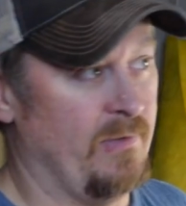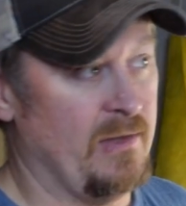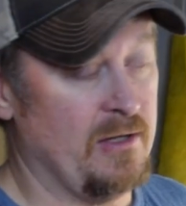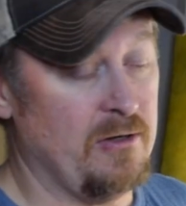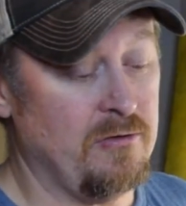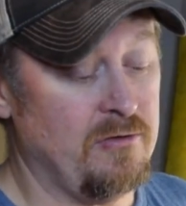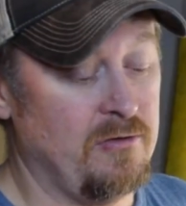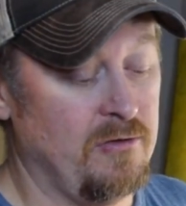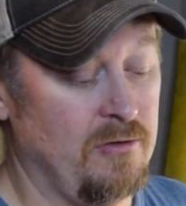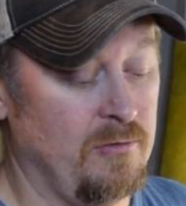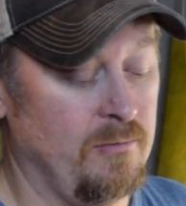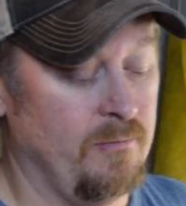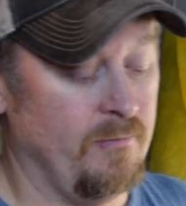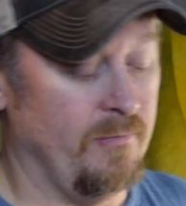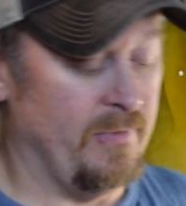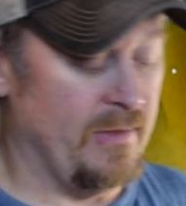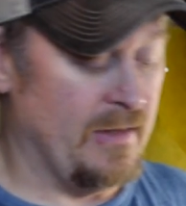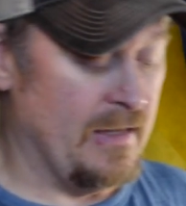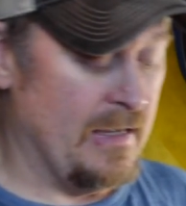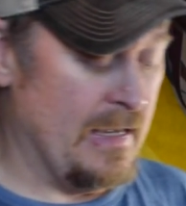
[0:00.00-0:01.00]
YouTube,
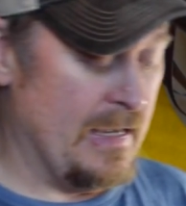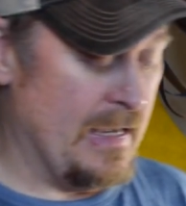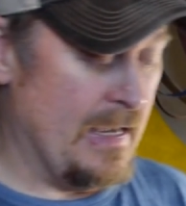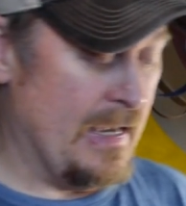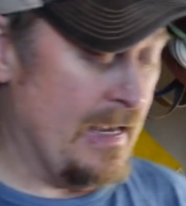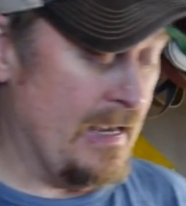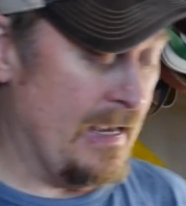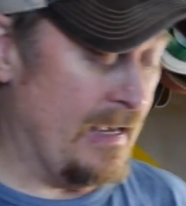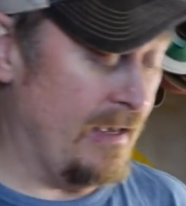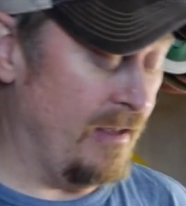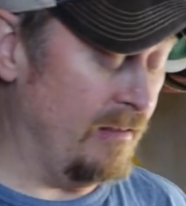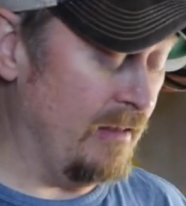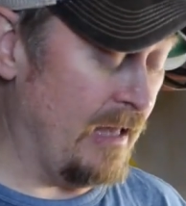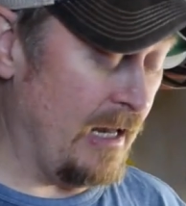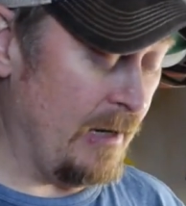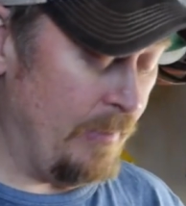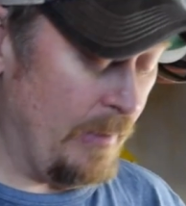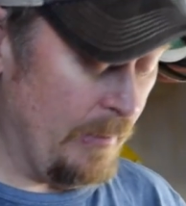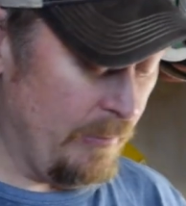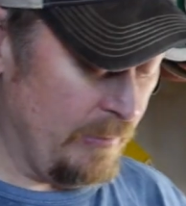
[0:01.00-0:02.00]
a
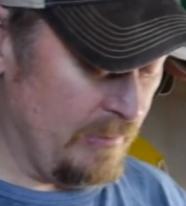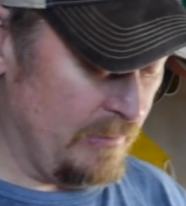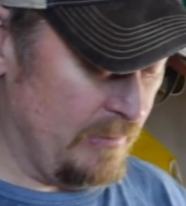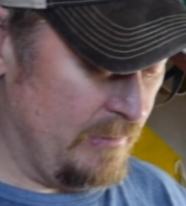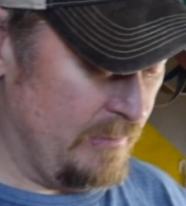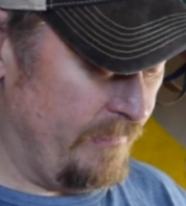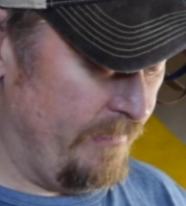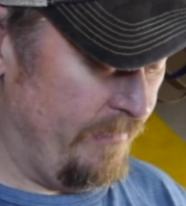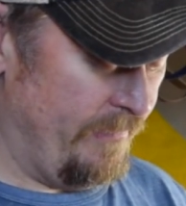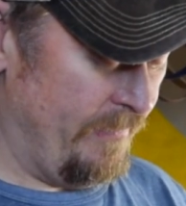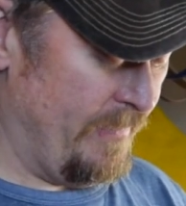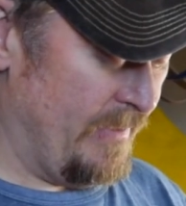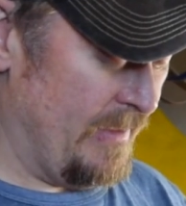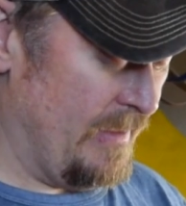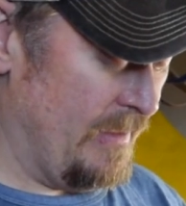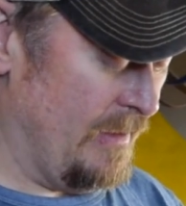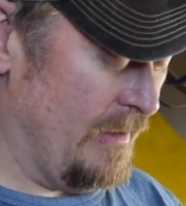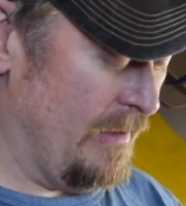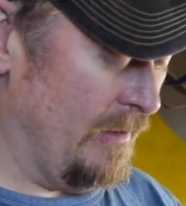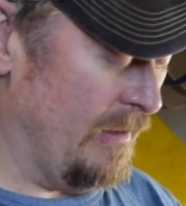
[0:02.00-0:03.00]
lot
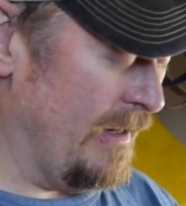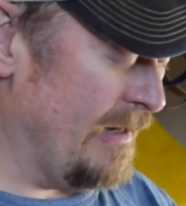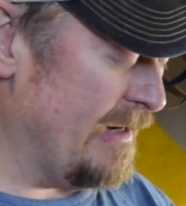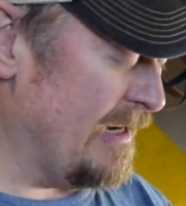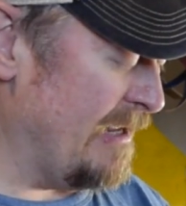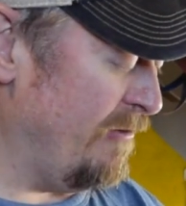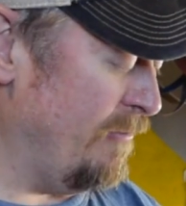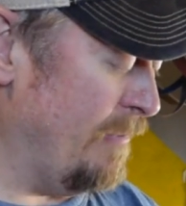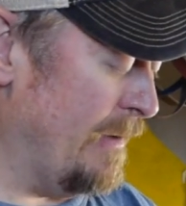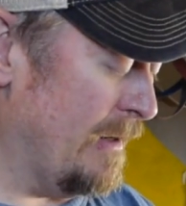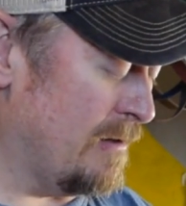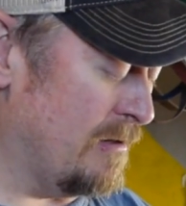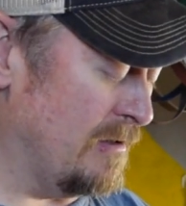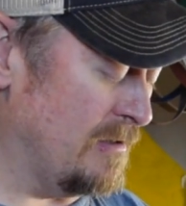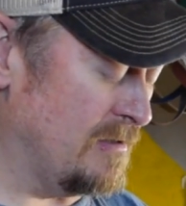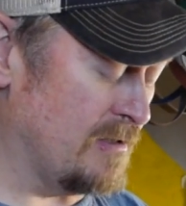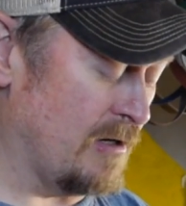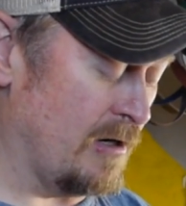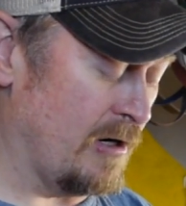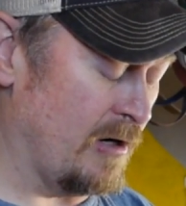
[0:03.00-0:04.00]
of knife
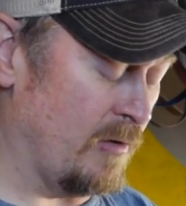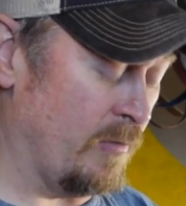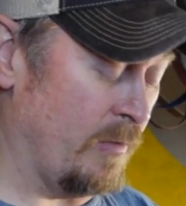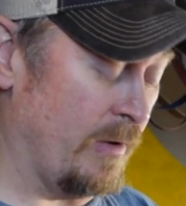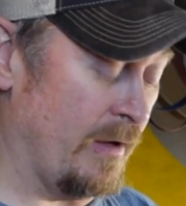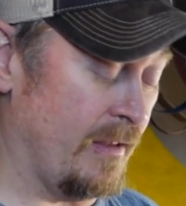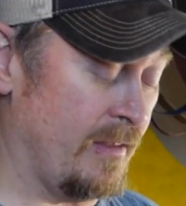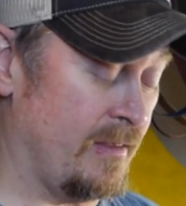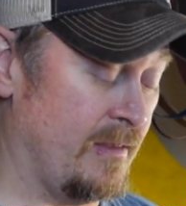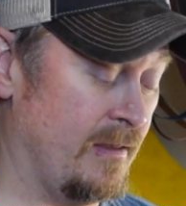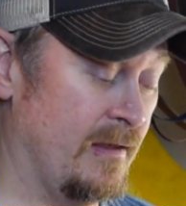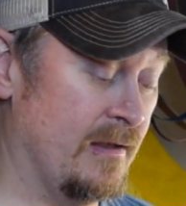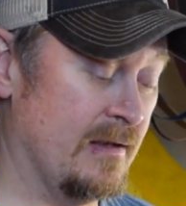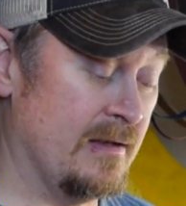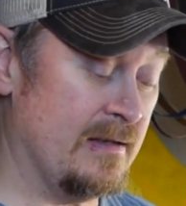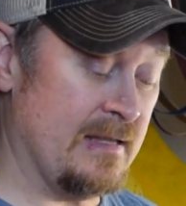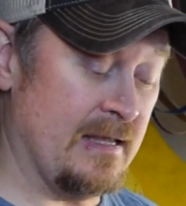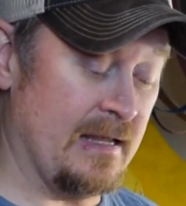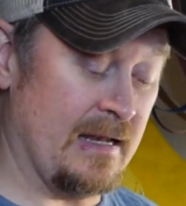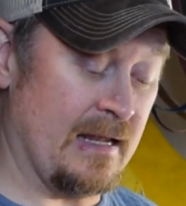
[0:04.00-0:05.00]
makers start with
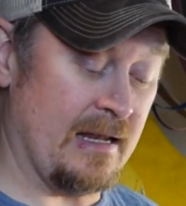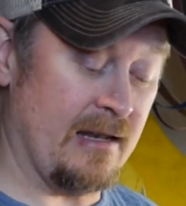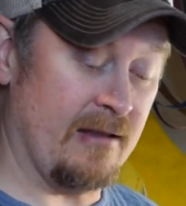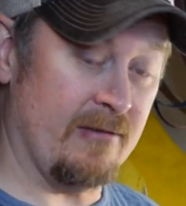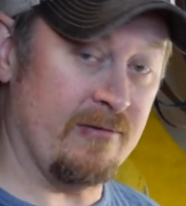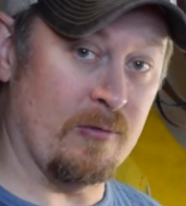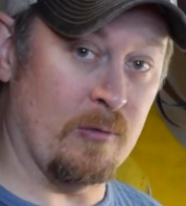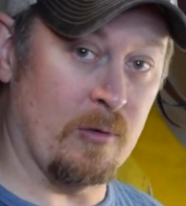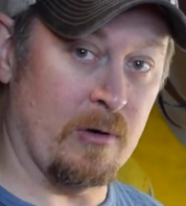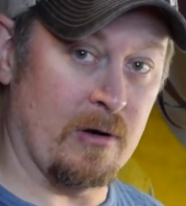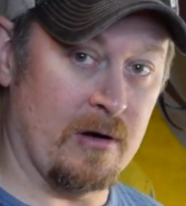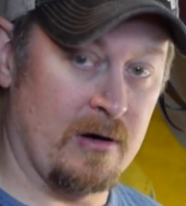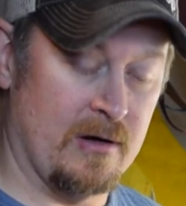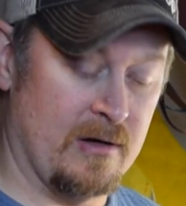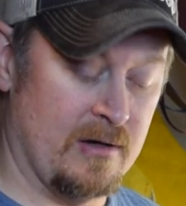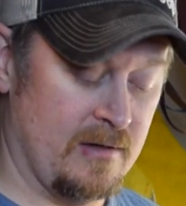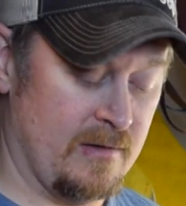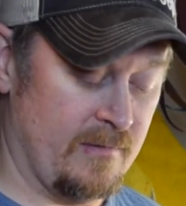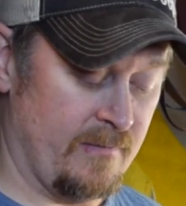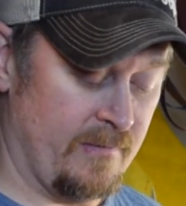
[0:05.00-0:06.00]
1084
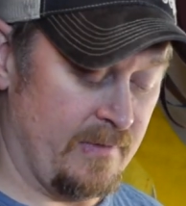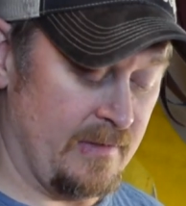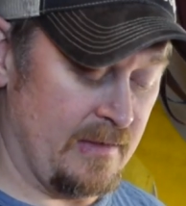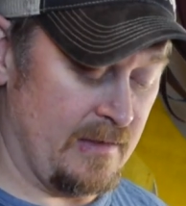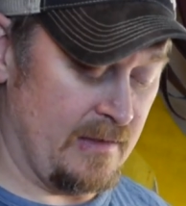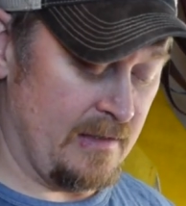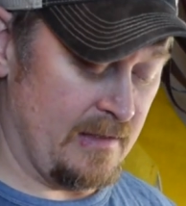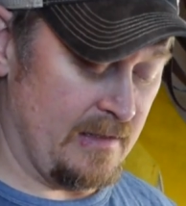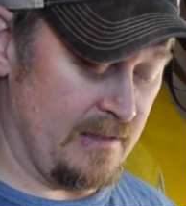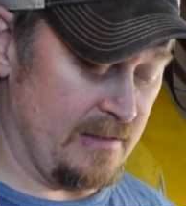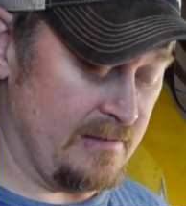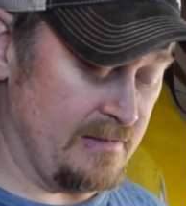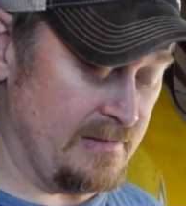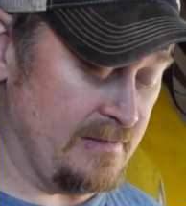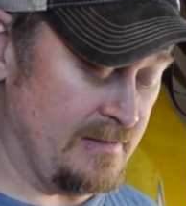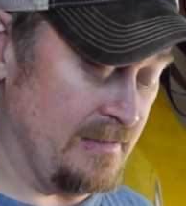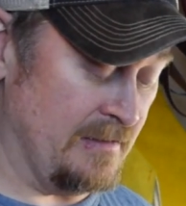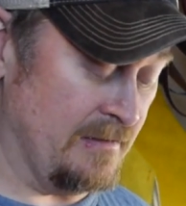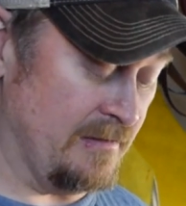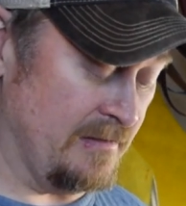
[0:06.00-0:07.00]

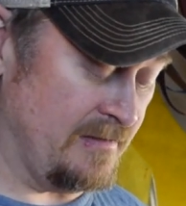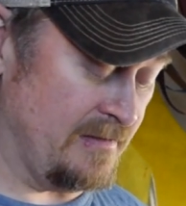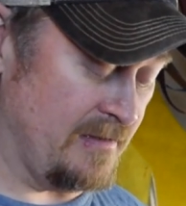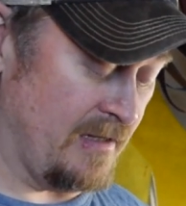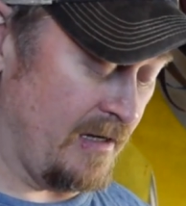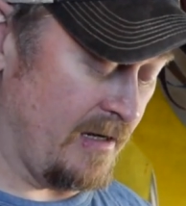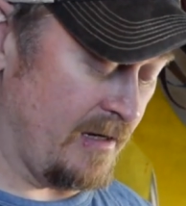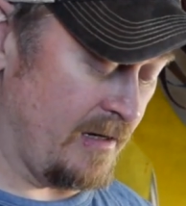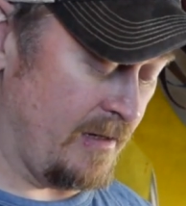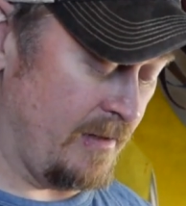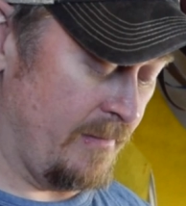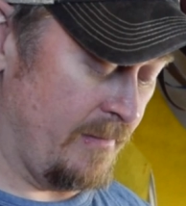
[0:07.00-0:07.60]
steel stock.